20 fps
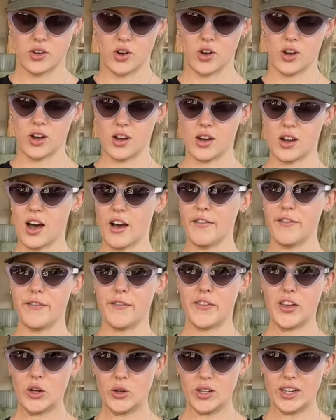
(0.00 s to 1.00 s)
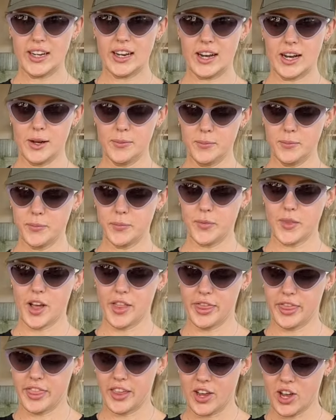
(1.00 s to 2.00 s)
I filled it up. I
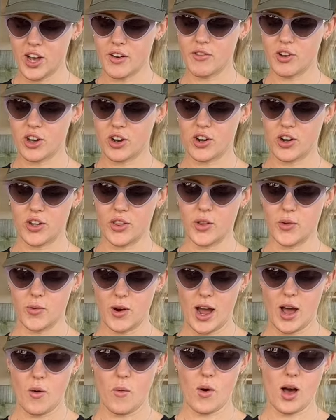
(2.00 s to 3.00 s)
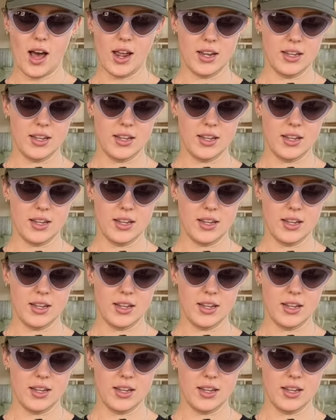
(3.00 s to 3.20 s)
think I've got it on the right one.